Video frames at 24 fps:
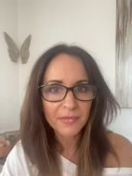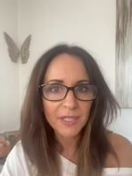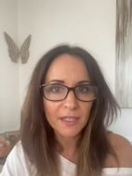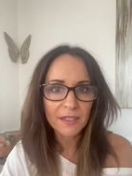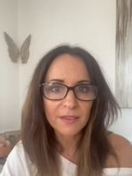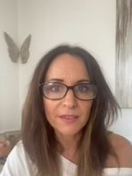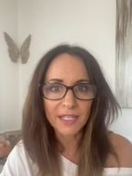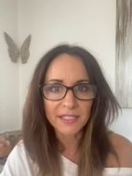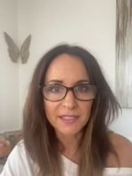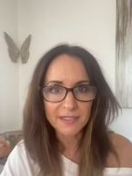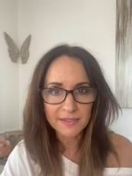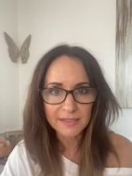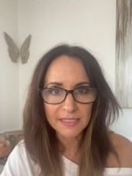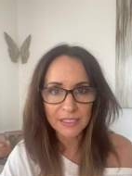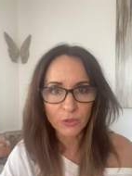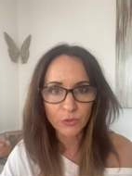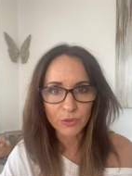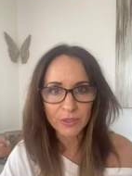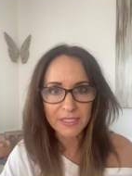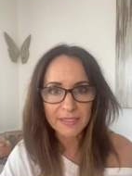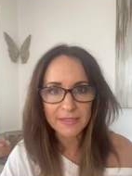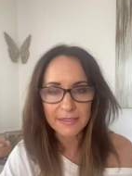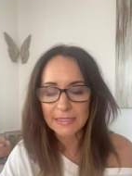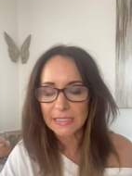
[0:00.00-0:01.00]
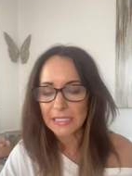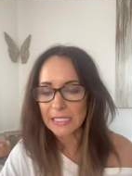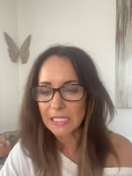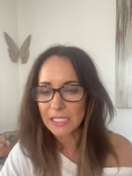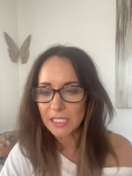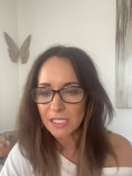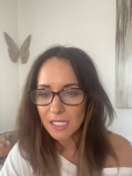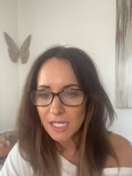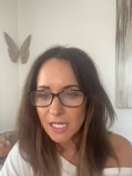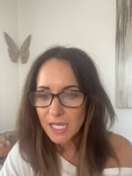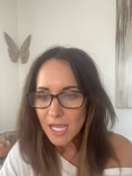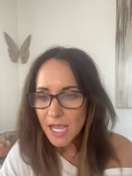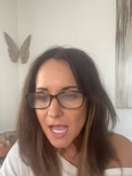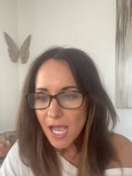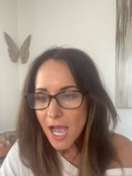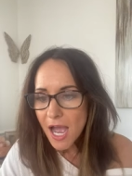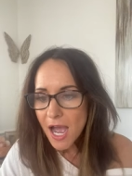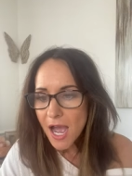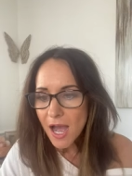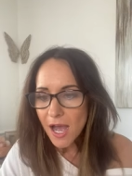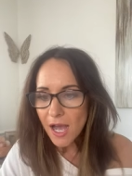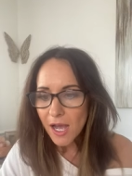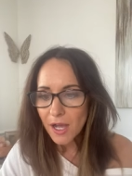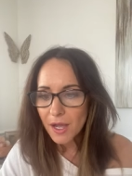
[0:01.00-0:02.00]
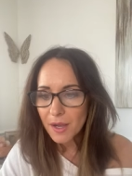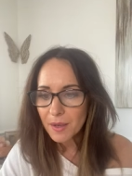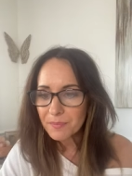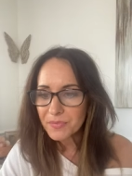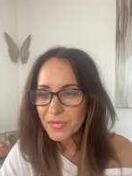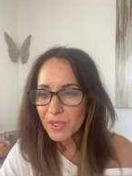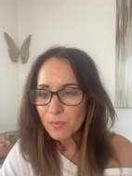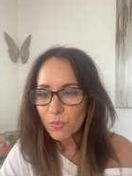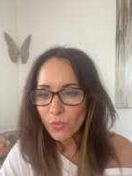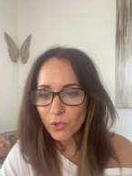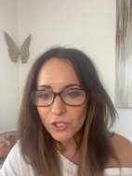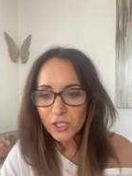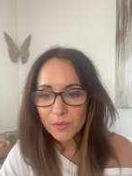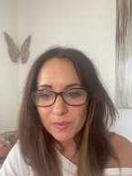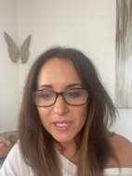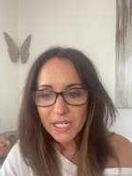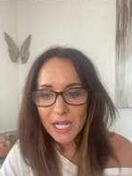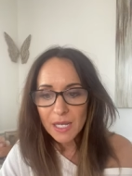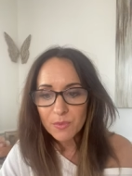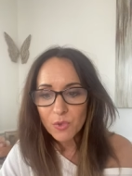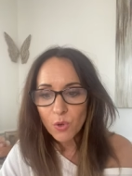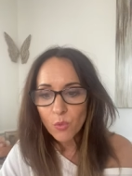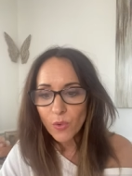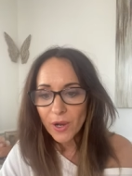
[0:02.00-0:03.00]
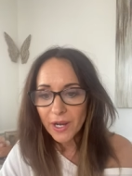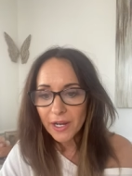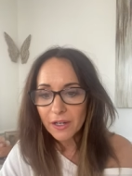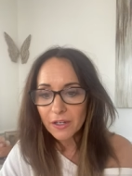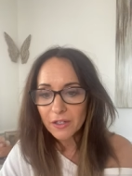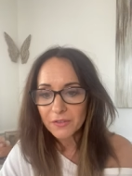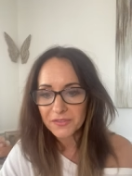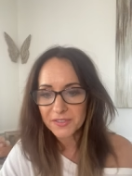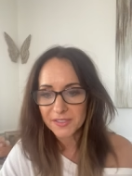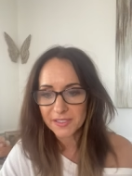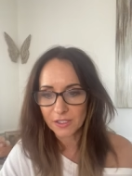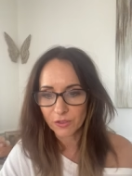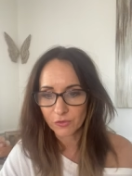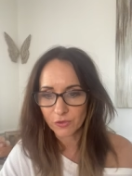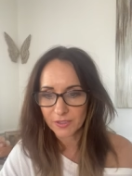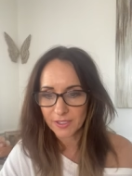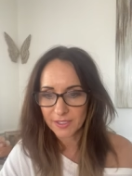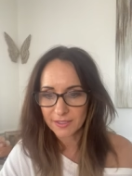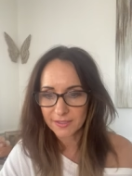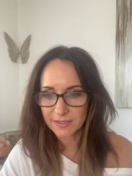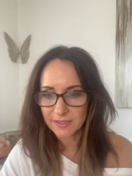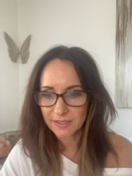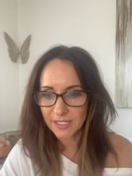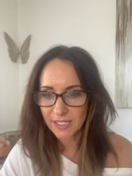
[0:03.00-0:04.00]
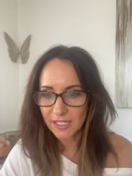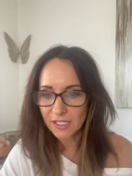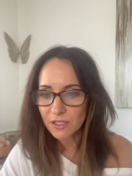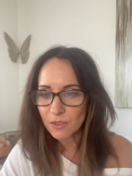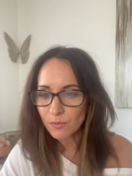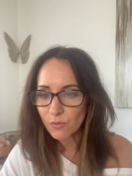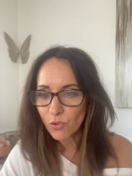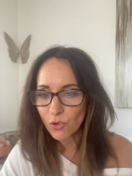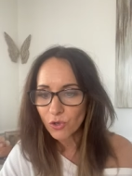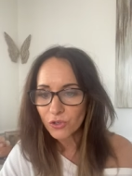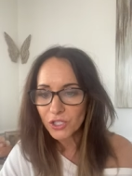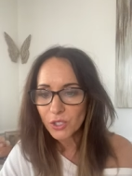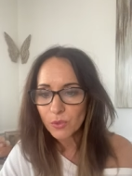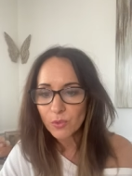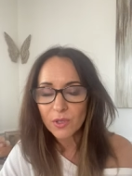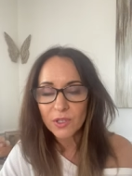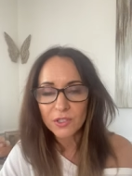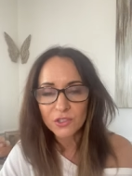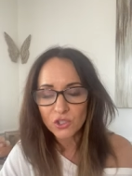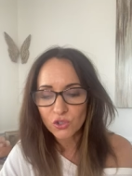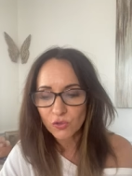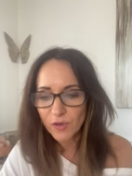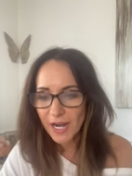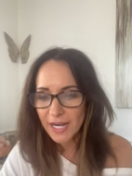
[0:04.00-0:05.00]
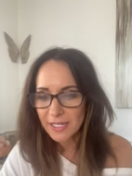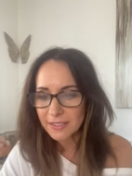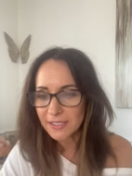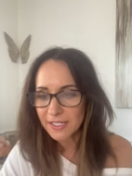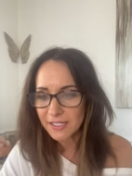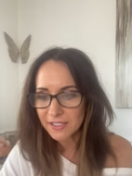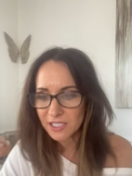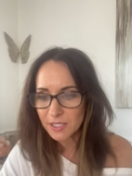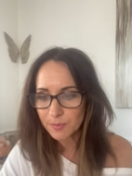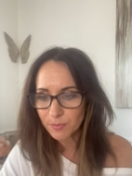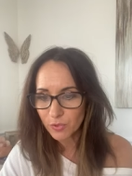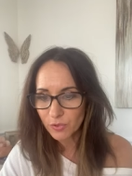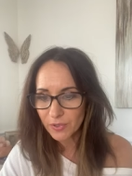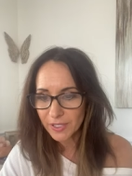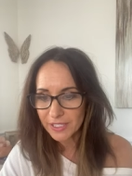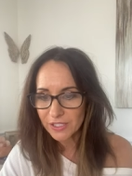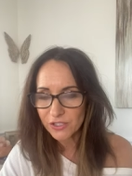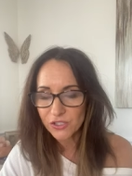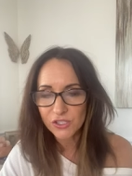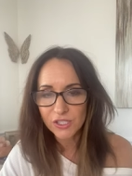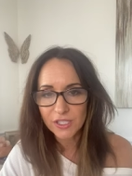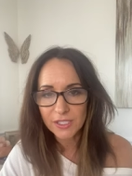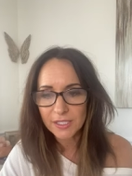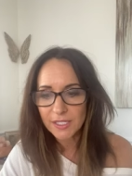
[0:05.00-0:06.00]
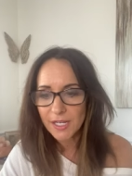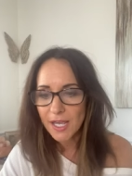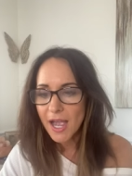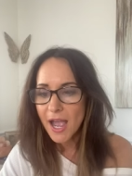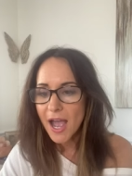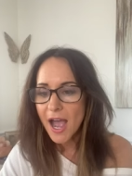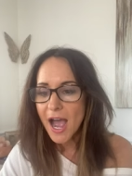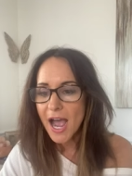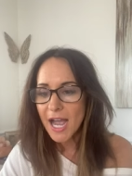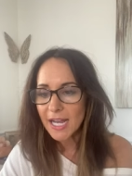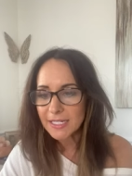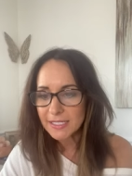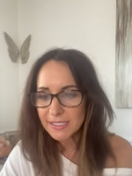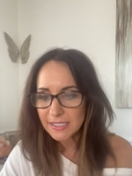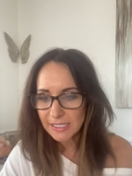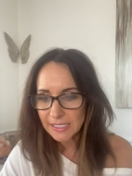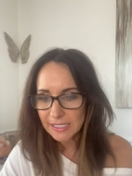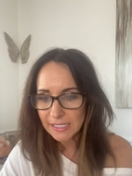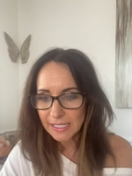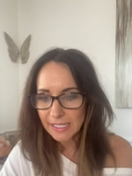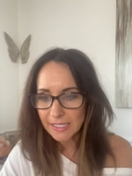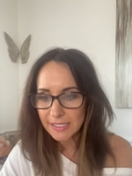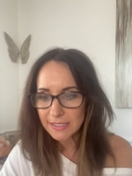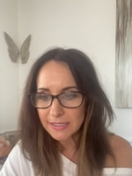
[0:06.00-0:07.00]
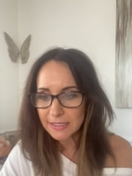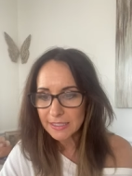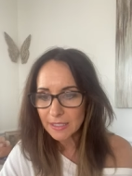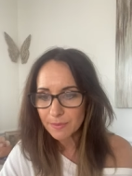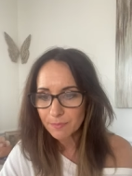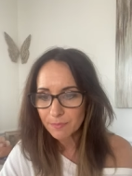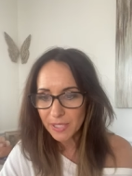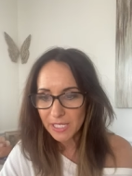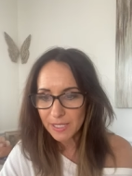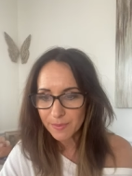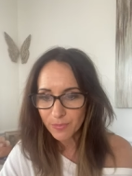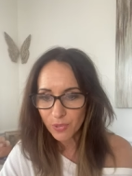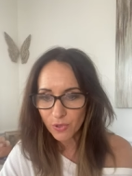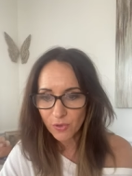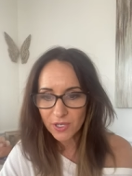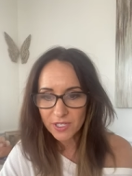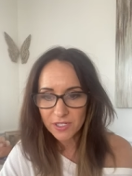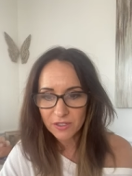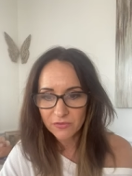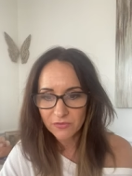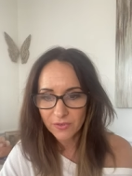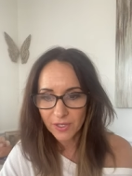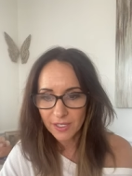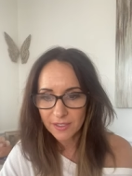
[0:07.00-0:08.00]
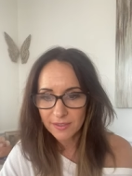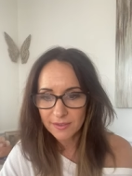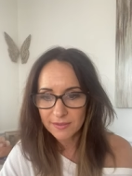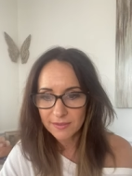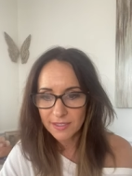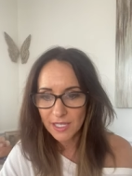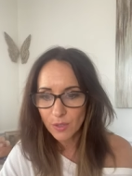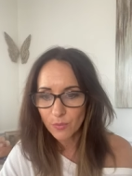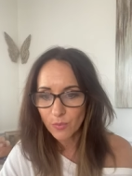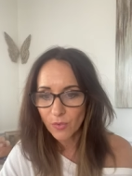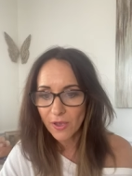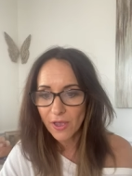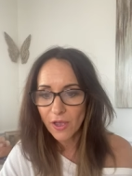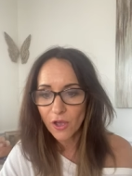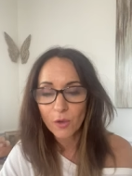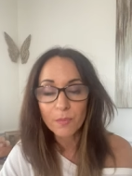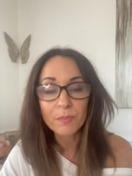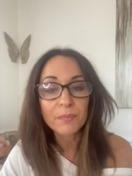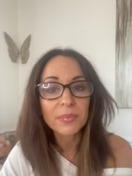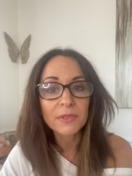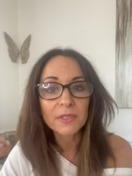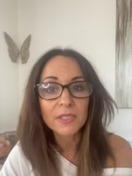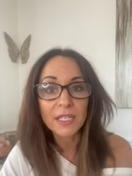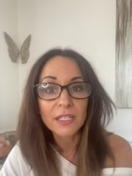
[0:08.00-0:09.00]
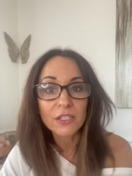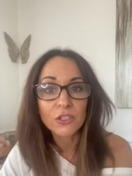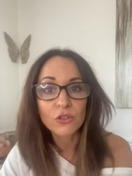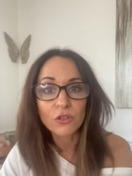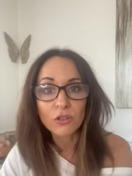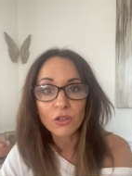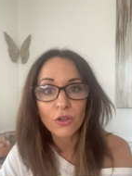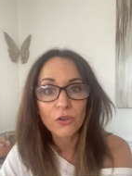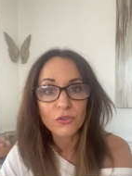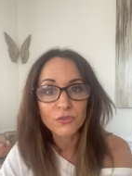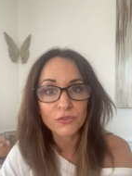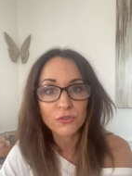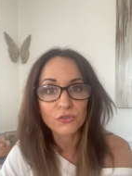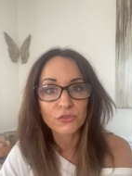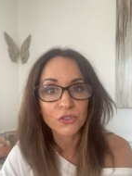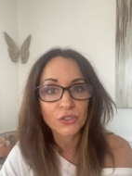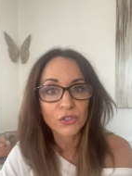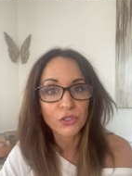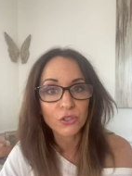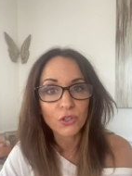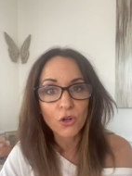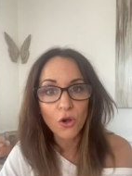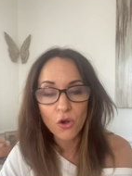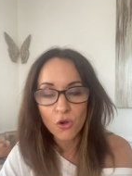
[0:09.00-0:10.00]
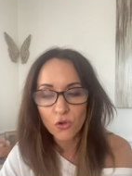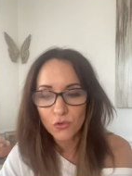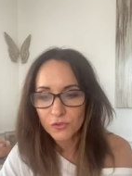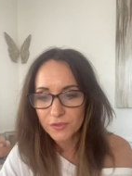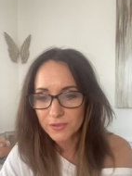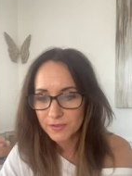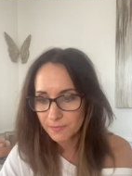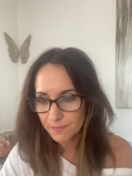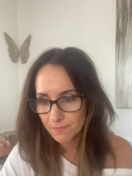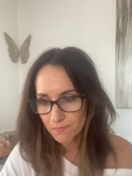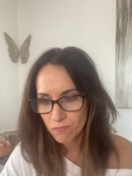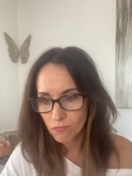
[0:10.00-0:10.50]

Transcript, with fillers: That's synchronicity. Um, the more you become aware of synchronicity, the more you will attract inspiration, ideas, people, and events that will help get you closer to your goals.